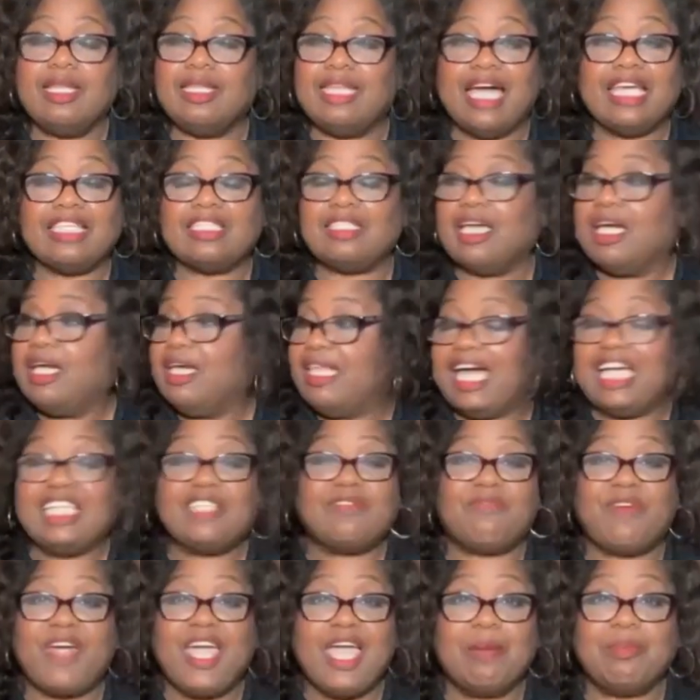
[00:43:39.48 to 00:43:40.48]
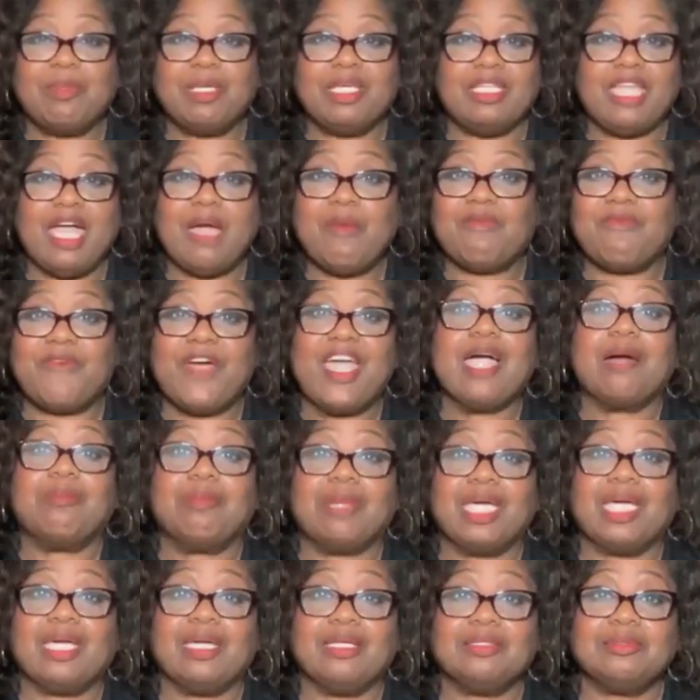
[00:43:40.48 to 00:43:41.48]
And that that's family. They were
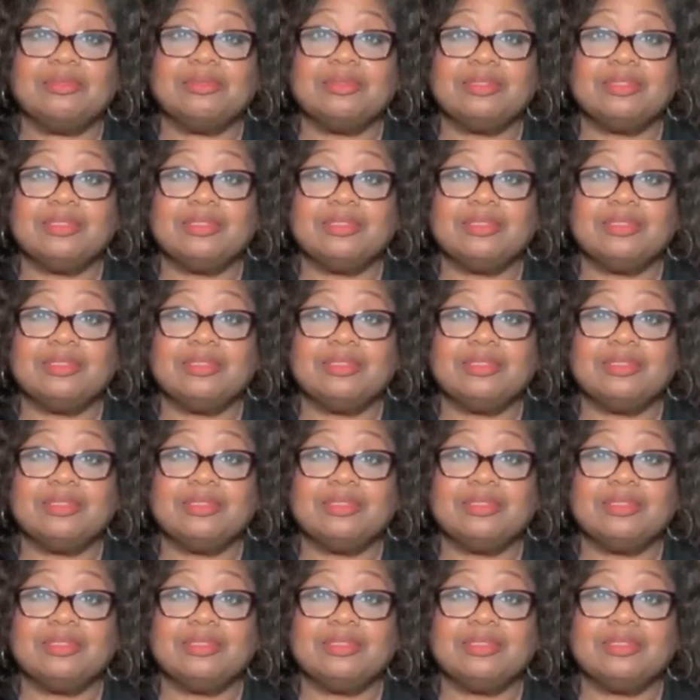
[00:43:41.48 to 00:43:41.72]
family.